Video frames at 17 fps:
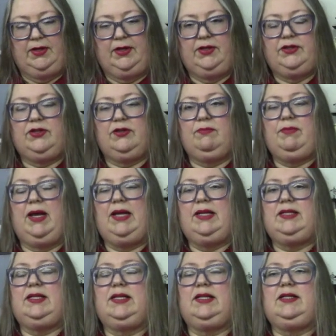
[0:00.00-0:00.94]
So
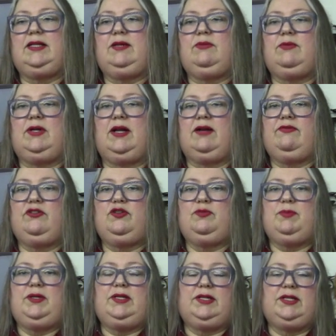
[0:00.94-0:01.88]
basically, whatever's
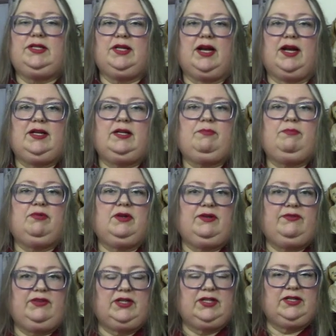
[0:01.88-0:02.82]
been decided
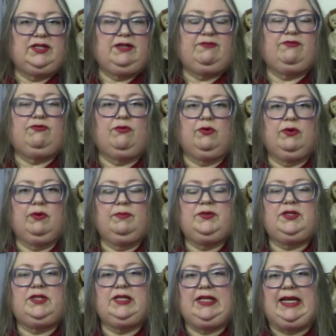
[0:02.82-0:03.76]
previously
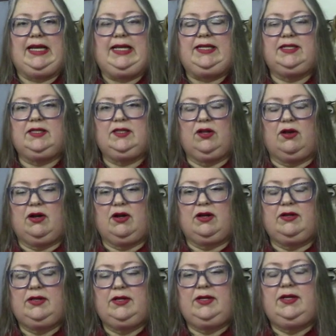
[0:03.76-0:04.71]
forms the case
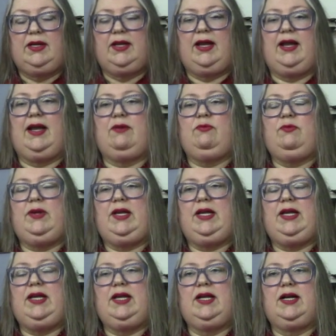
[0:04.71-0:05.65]
law, and
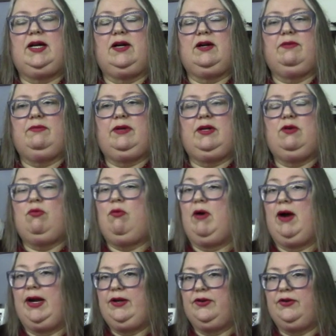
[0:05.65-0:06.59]
we are
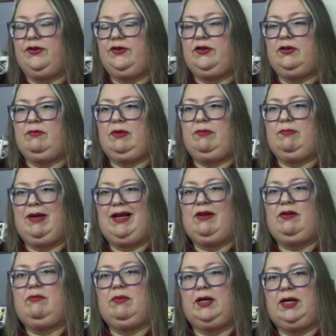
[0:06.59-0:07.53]
required to be
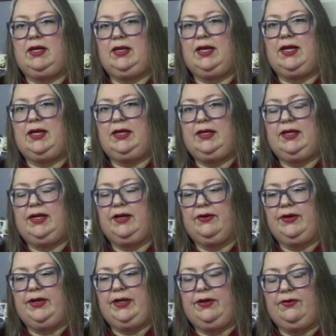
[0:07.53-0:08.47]
bound by that and
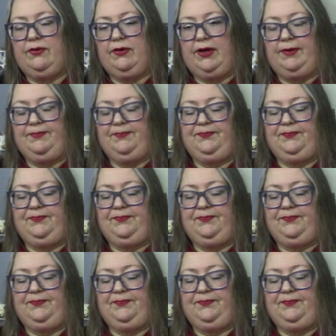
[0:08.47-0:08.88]
carry it on.